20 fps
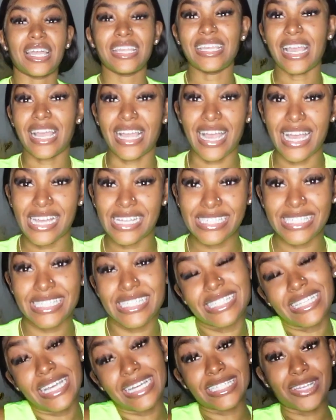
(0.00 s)
yeah, guys,
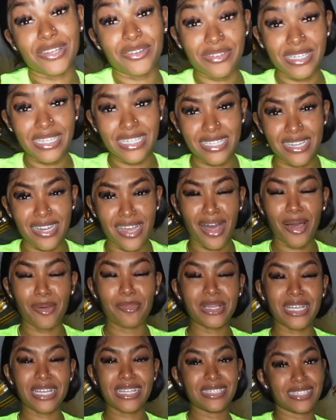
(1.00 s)
it's not a rating hub
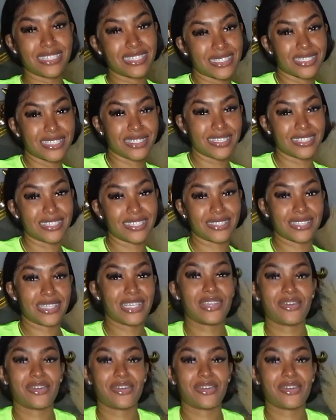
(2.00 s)
because it's it's you